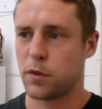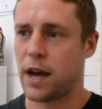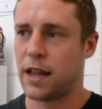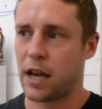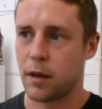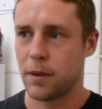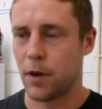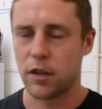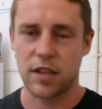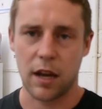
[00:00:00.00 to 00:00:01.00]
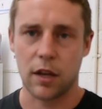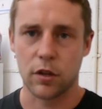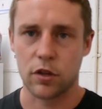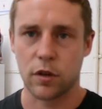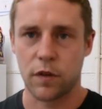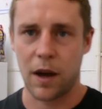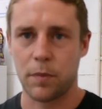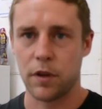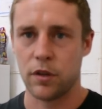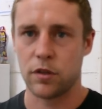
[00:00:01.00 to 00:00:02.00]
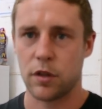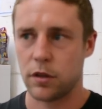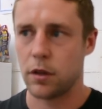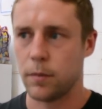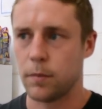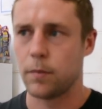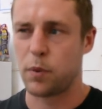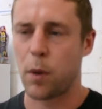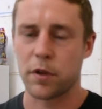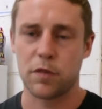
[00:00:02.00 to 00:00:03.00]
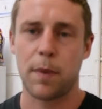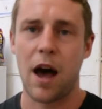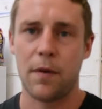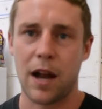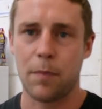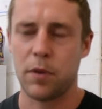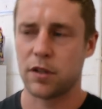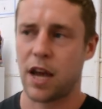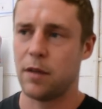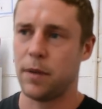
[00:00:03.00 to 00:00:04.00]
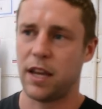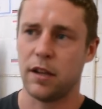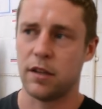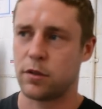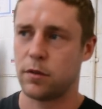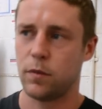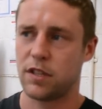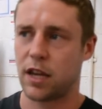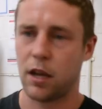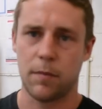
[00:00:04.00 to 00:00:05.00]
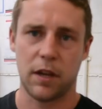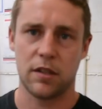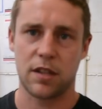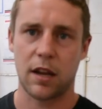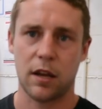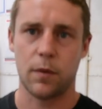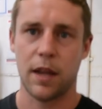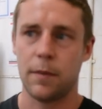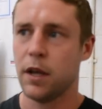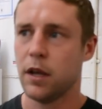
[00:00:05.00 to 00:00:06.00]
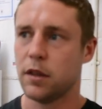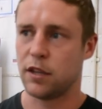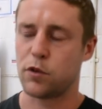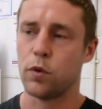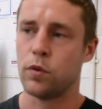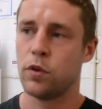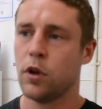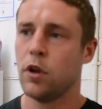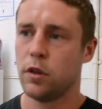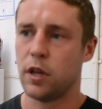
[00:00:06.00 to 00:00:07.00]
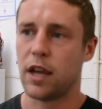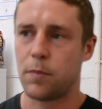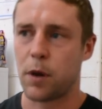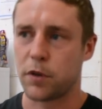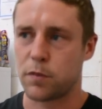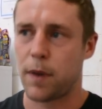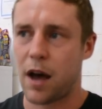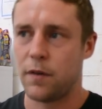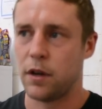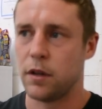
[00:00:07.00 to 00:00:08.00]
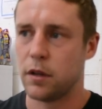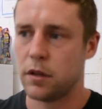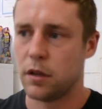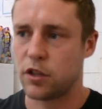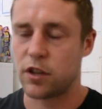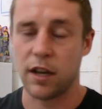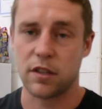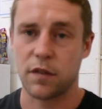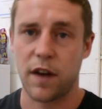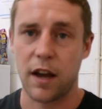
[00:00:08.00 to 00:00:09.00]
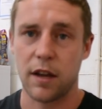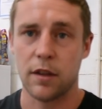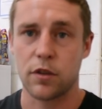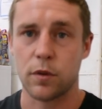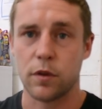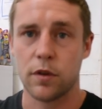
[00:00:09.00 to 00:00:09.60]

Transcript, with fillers: where like a bit more technical stuff happens, the, the proper sparring happens. Like the beginners, we take it a bit steadier yeah. with them. This one, they get proper sparring and they're training to fight in this one.